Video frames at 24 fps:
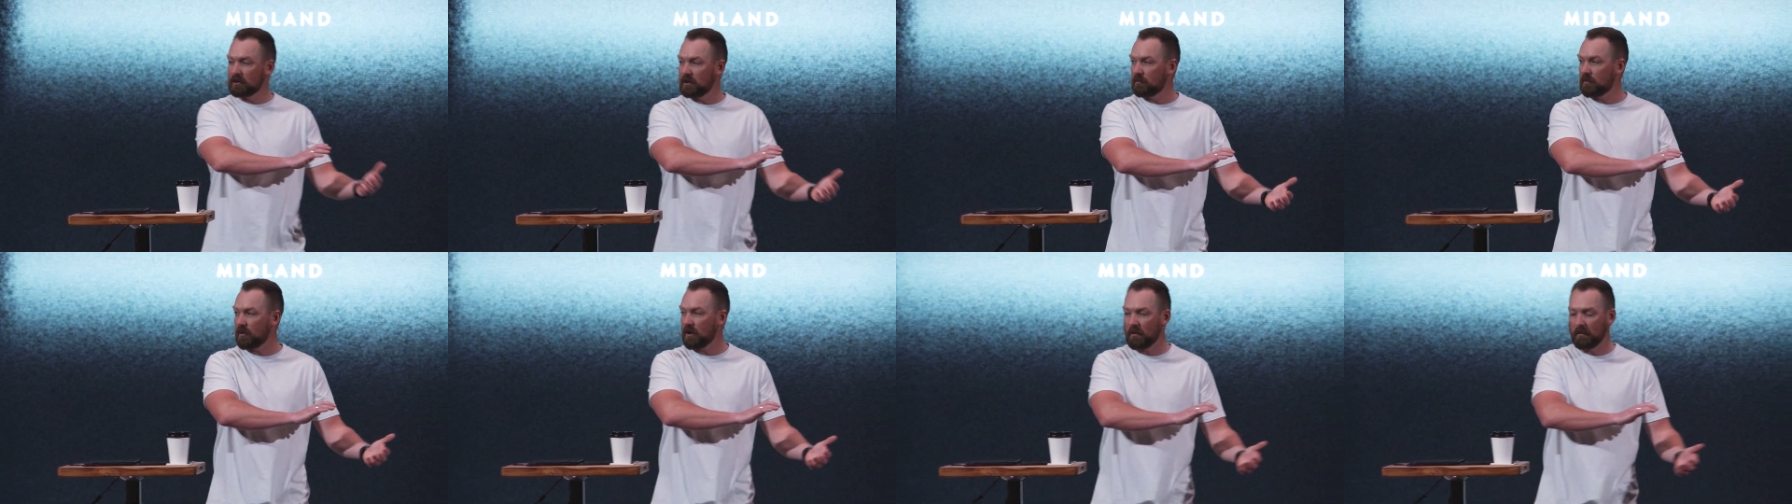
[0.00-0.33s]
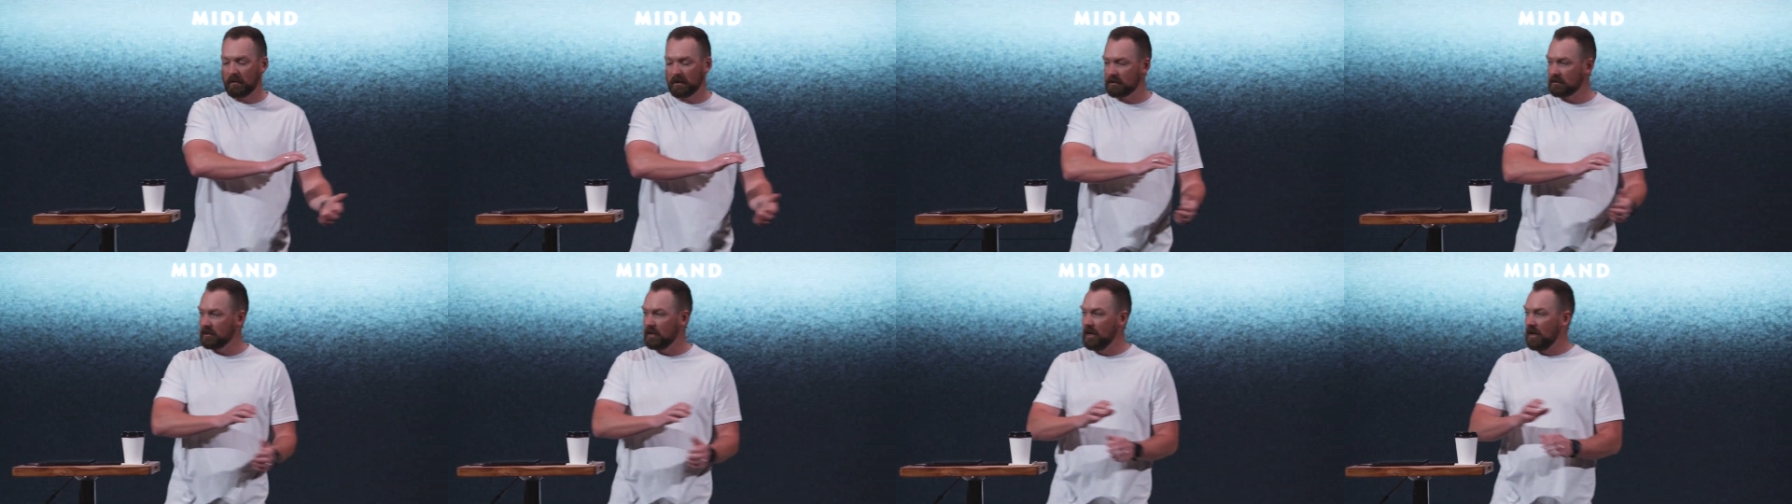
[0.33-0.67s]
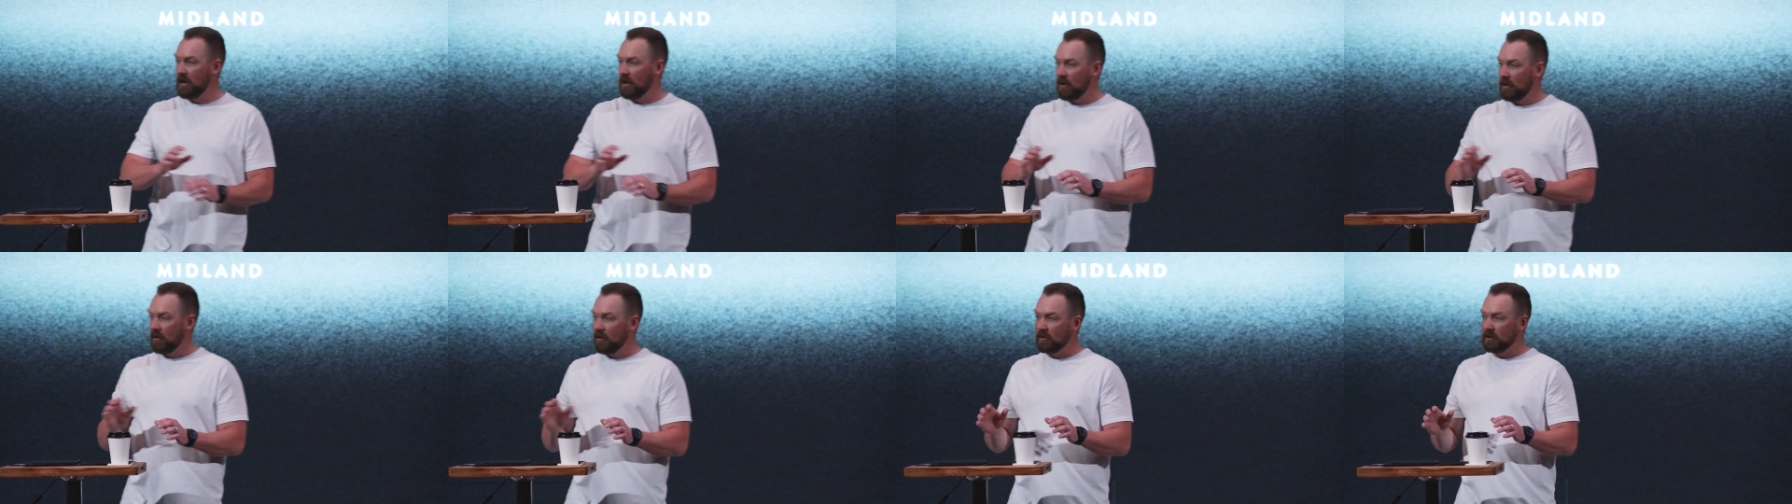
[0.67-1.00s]
a promise.
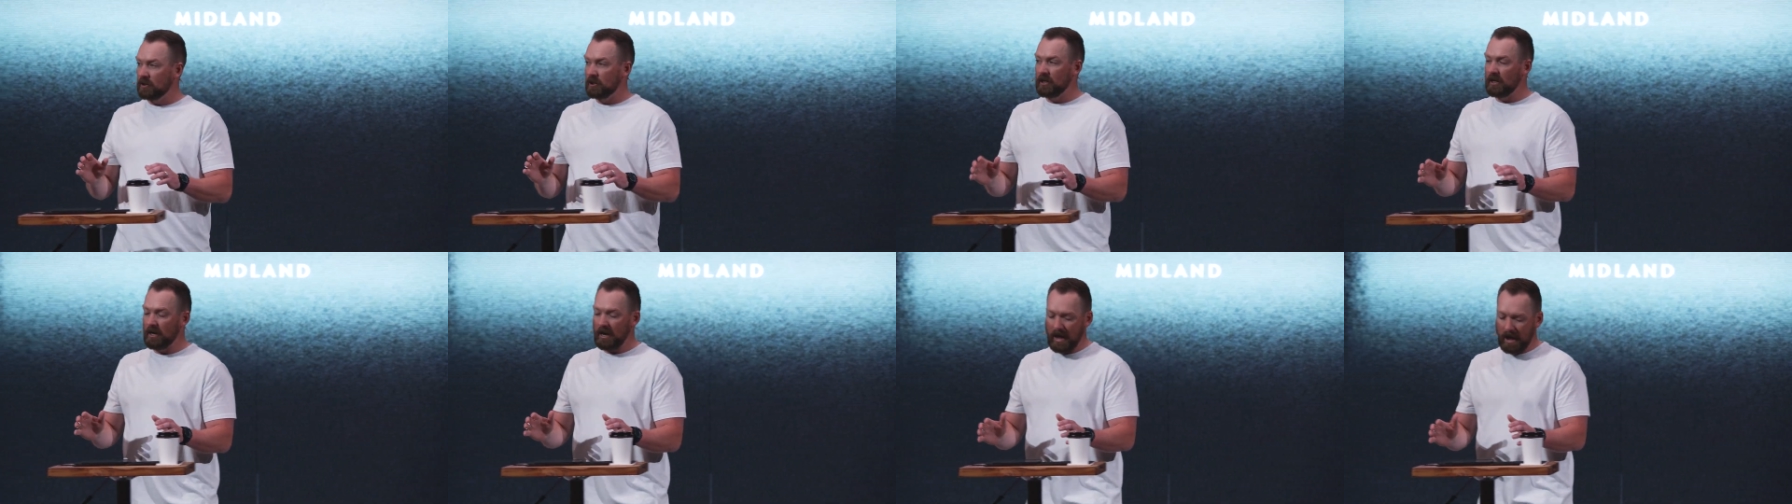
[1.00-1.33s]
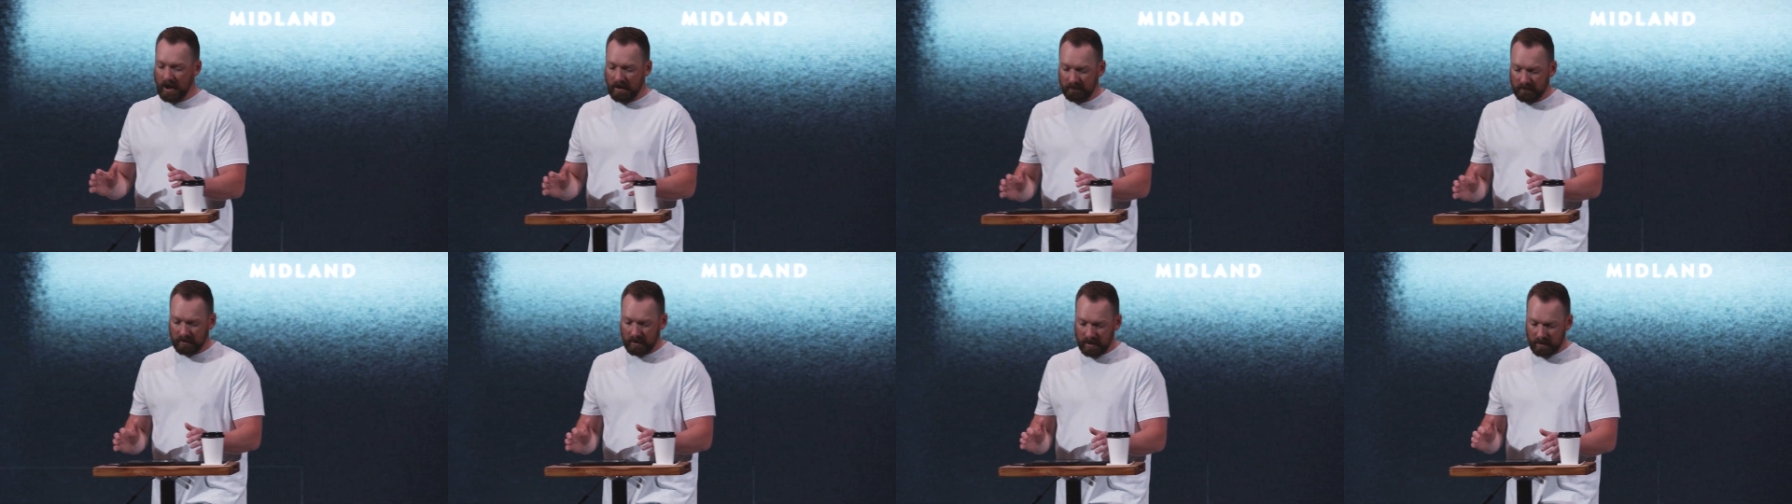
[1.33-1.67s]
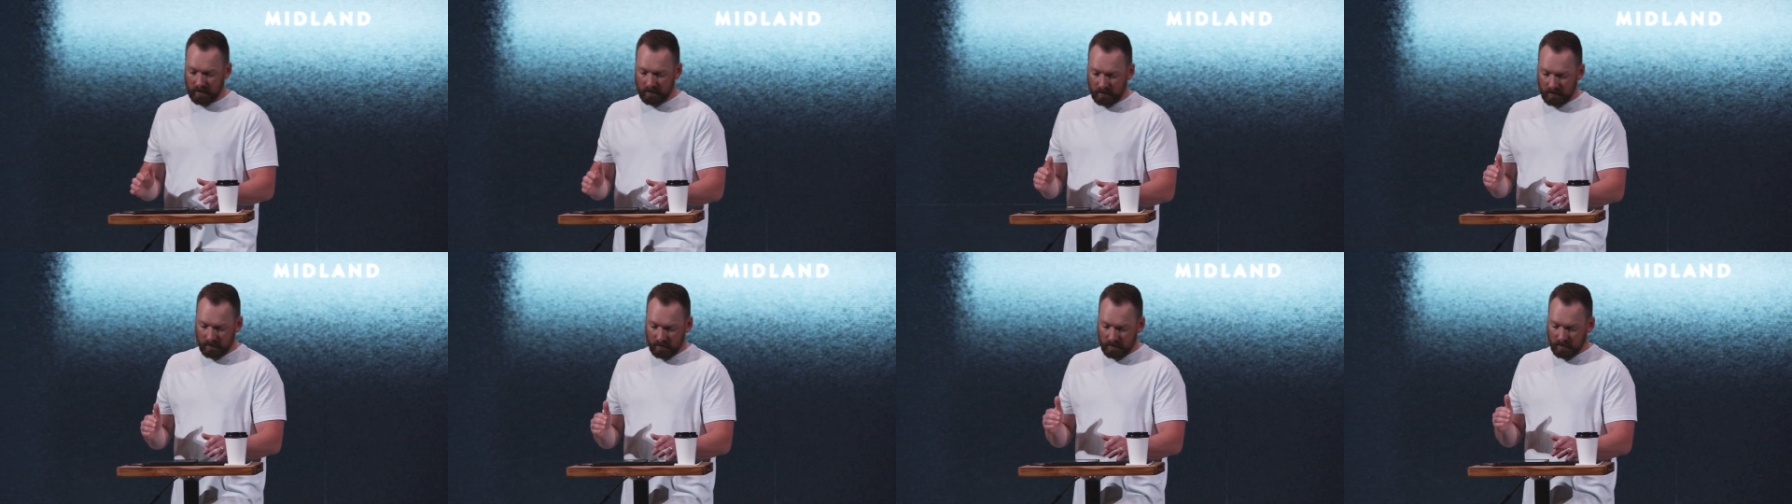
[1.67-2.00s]
She didn't have
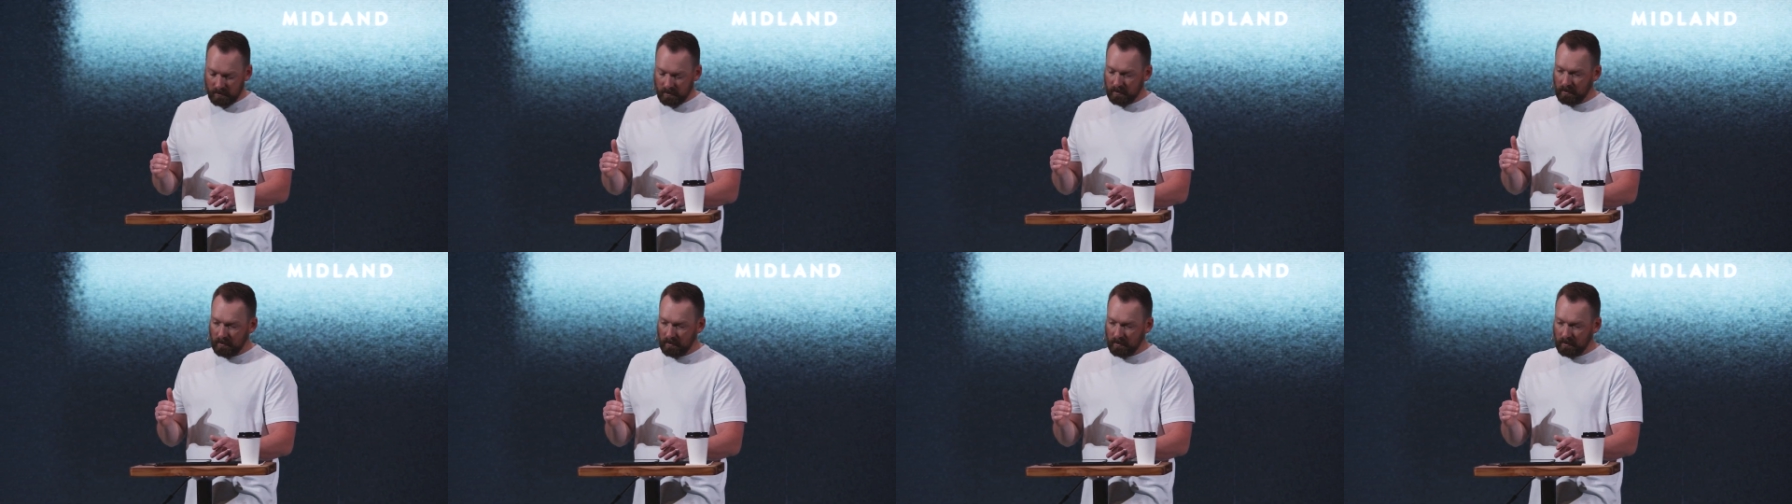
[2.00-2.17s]
that.